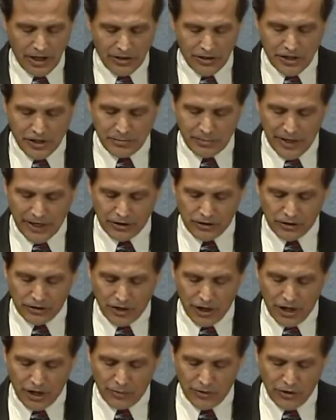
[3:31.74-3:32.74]
Thus, medical
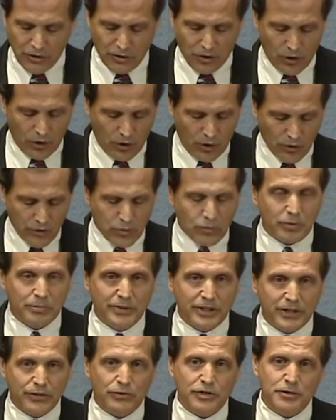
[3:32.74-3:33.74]
care when you are older will
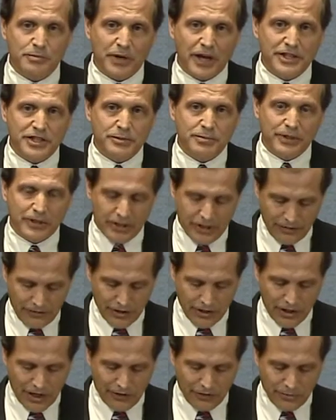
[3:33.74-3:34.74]
be the responsibility of
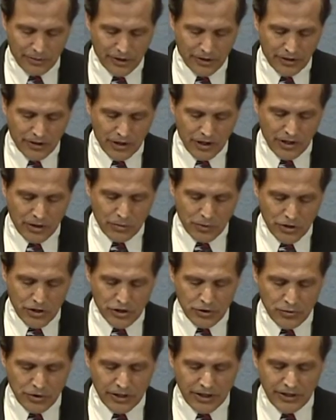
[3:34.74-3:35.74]
the government, which
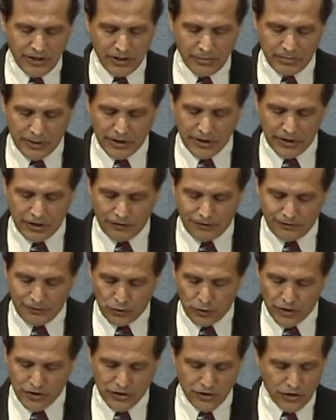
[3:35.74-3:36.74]
is really the ability to
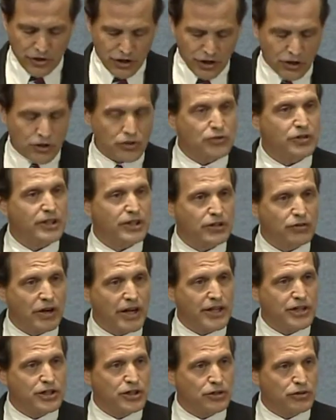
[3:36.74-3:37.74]
force your children and
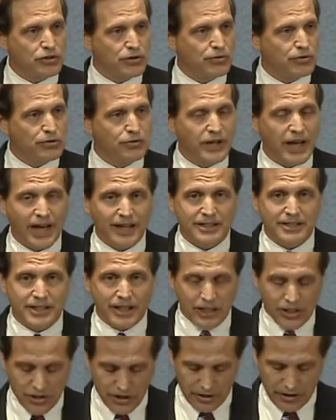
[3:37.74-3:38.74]
grandchildren through
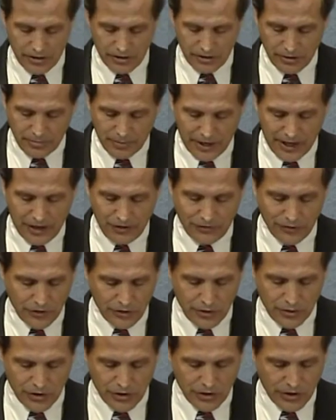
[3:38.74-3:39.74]
taxation to pay for
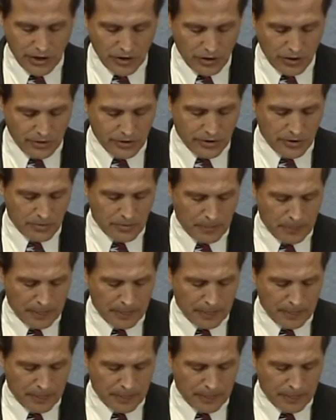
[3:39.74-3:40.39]
you as you get older.